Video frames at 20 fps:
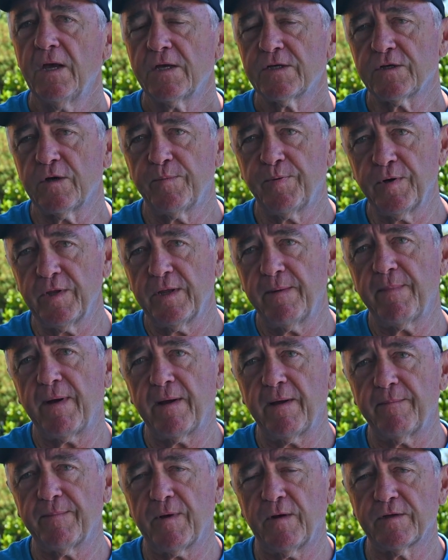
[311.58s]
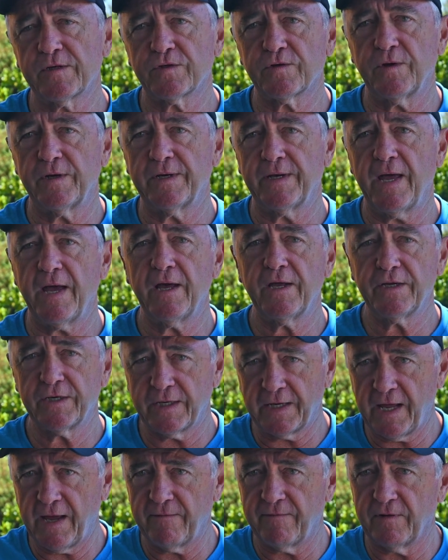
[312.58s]
So I'll put them up on screen now and you
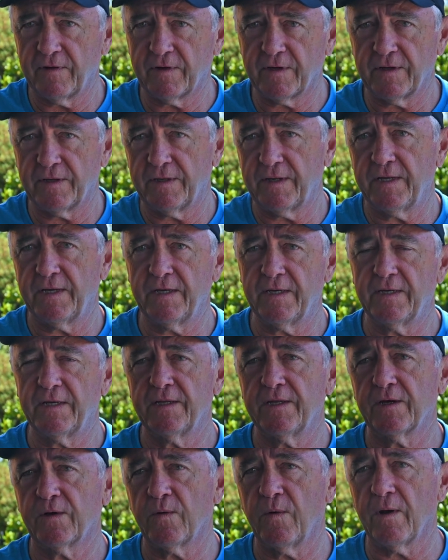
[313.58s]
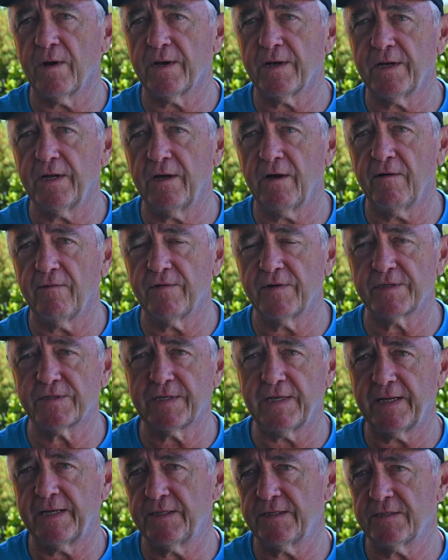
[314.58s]
can have a look at the quality of this
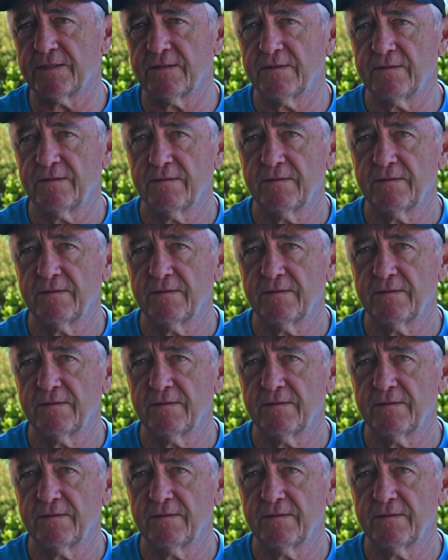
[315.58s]
lens.